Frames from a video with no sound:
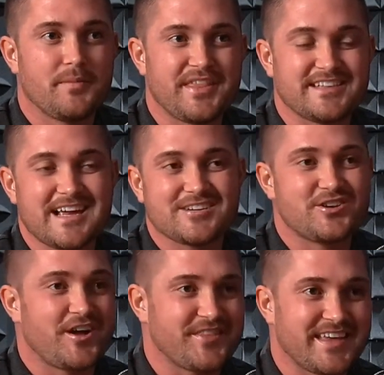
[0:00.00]
But that's
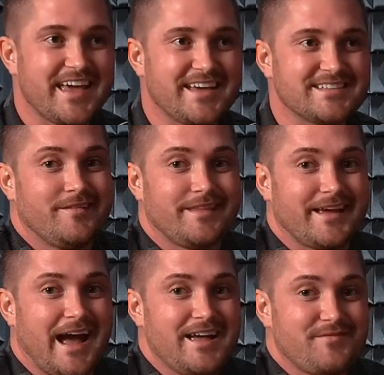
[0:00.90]
actually not the case.
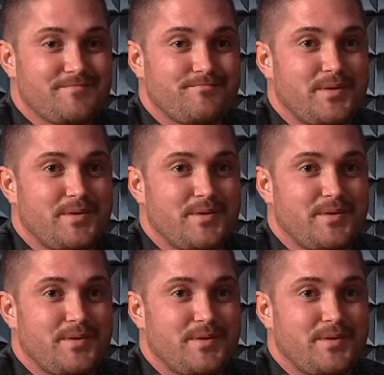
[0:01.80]
Like I haven't